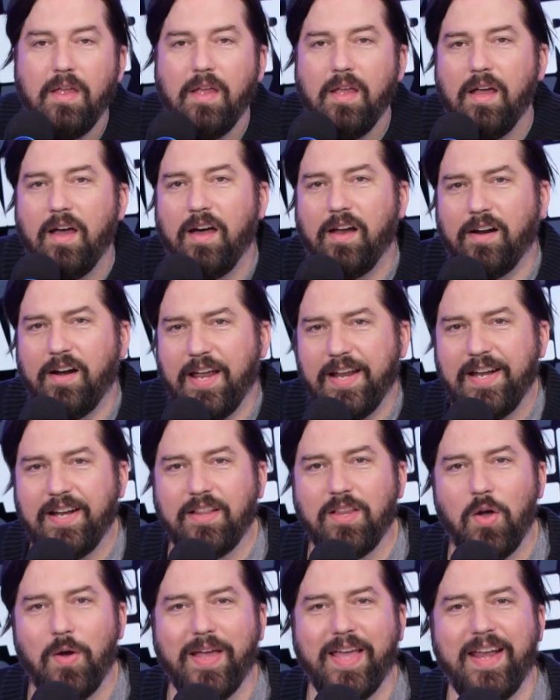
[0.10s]
All right,
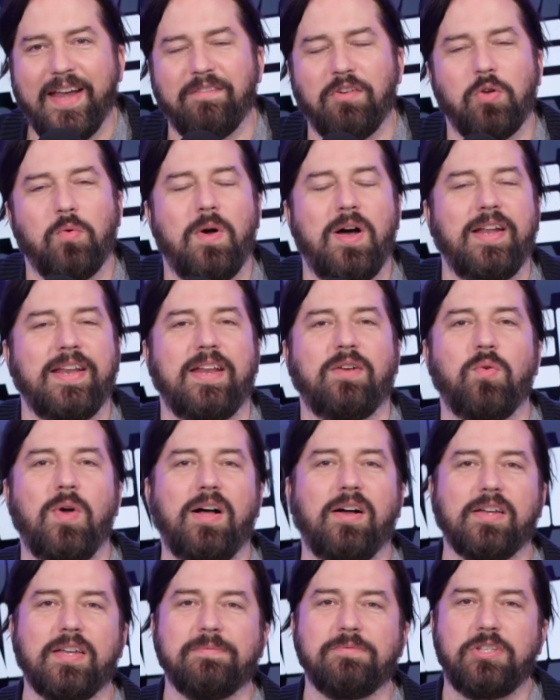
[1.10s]
hello again, everyone, and
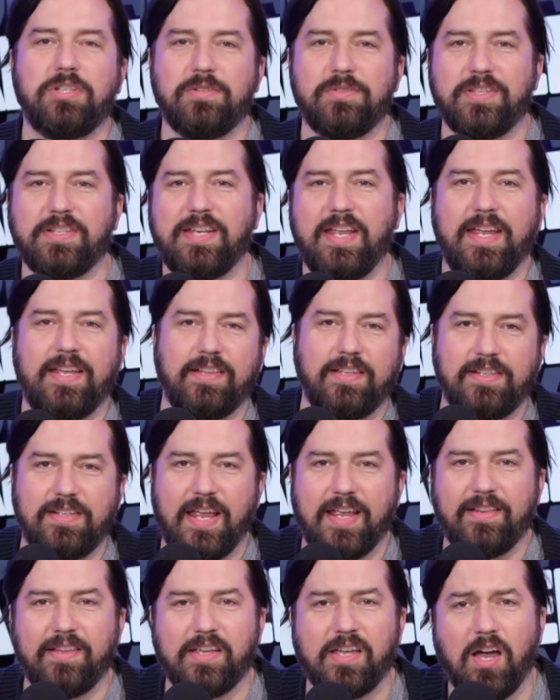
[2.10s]
welcome to the
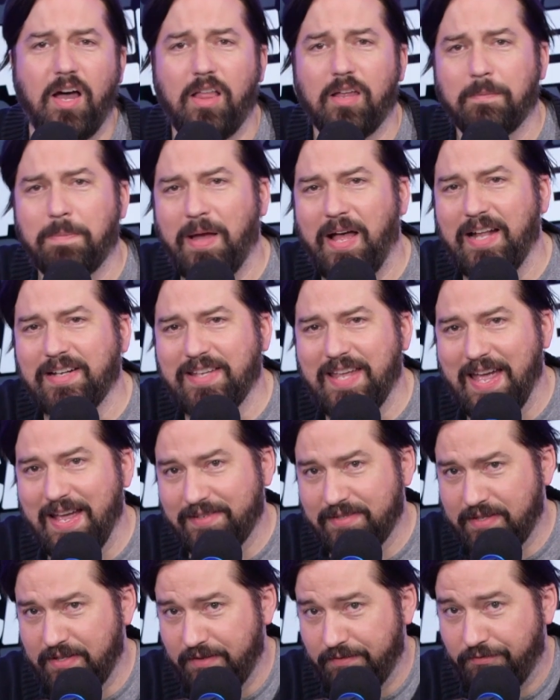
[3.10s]
Daily Caller
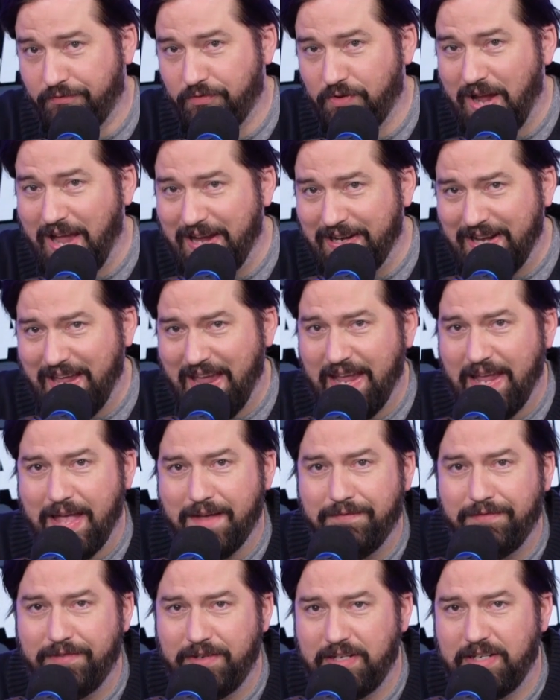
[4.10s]
podcast, the Friday
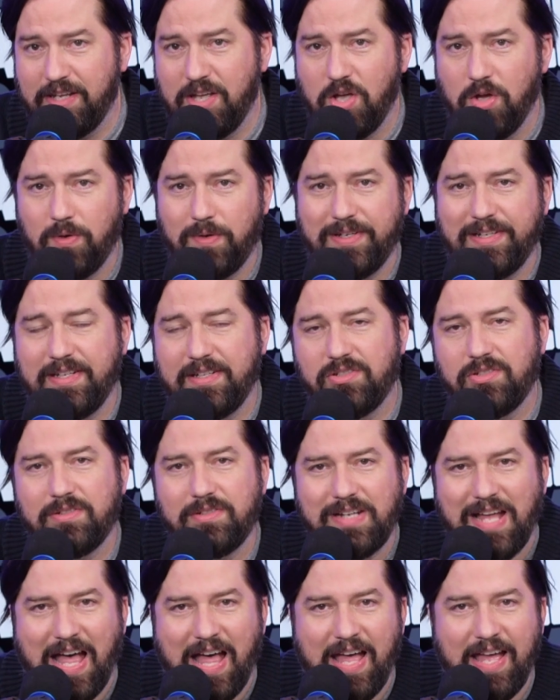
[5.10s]
video
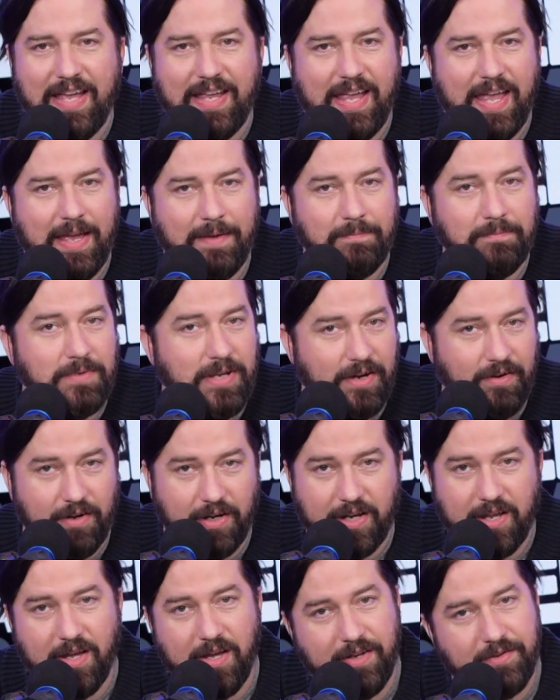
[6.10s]
edition. I am
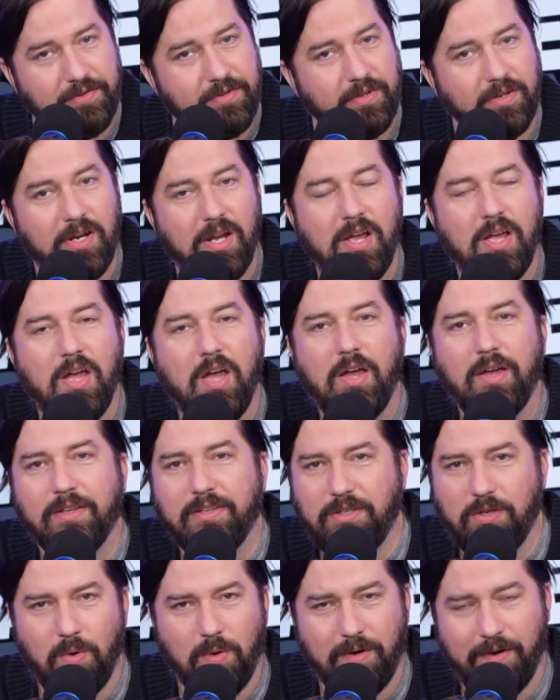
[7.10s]
Derek Hunter,
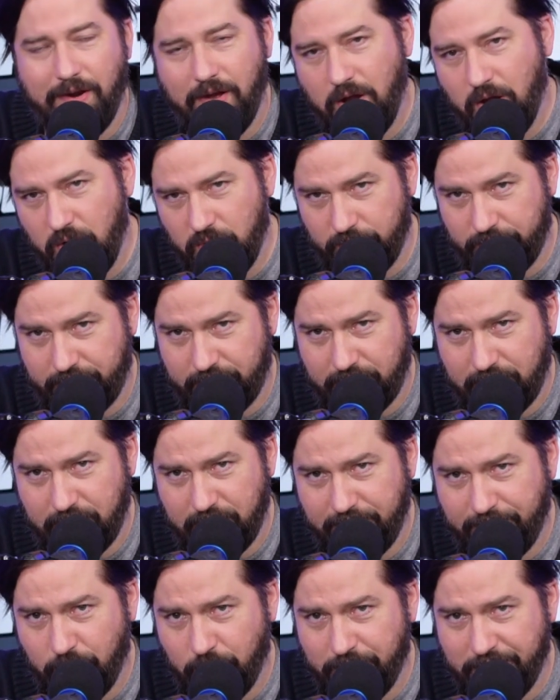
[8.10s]
your host
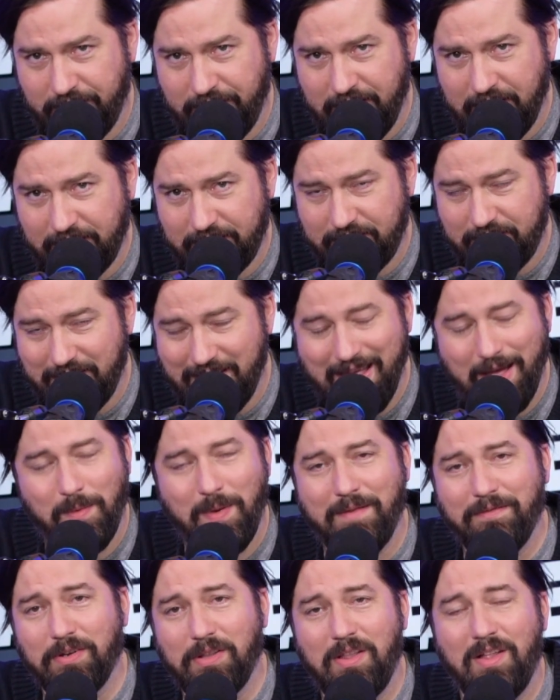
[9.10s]
for the next
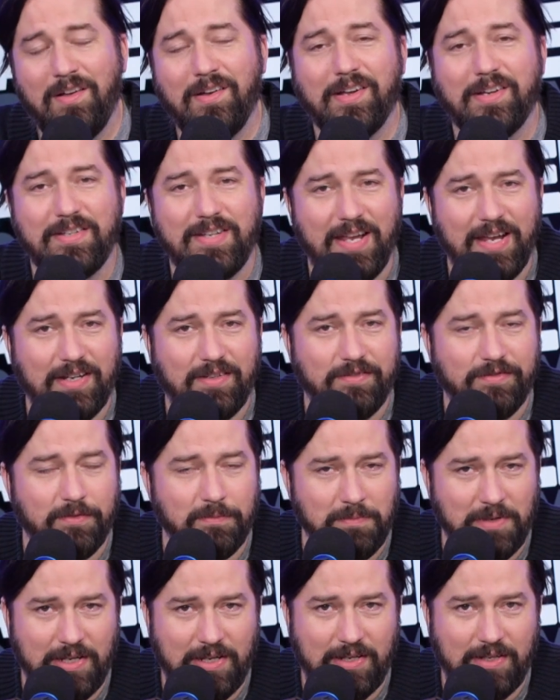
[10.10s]
however long it takes for
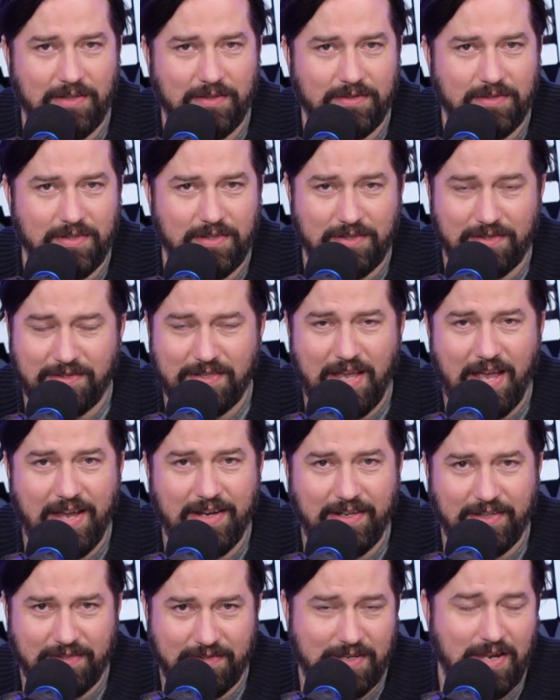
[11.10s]
me to
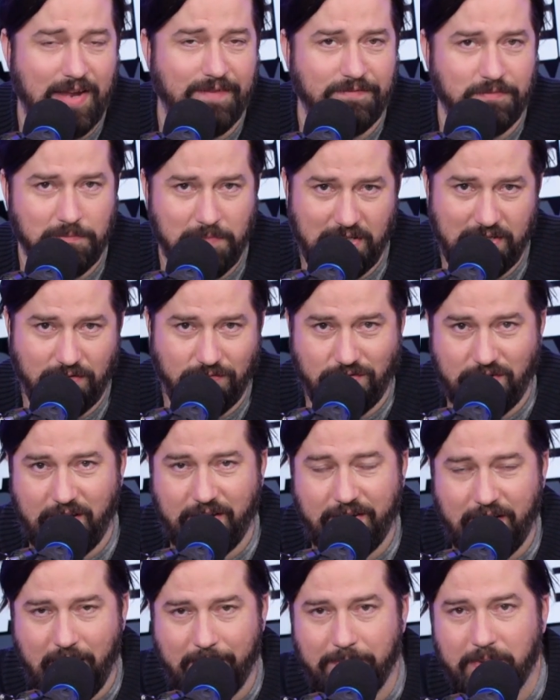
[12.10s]
decide it's time for me to
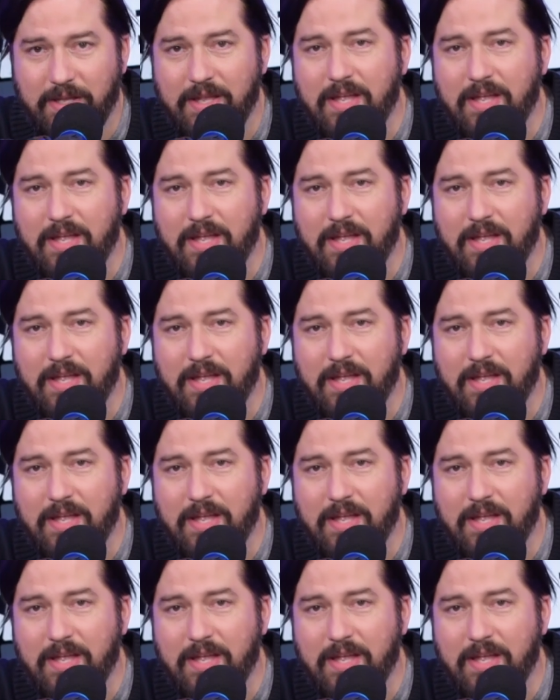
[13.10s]
shut up.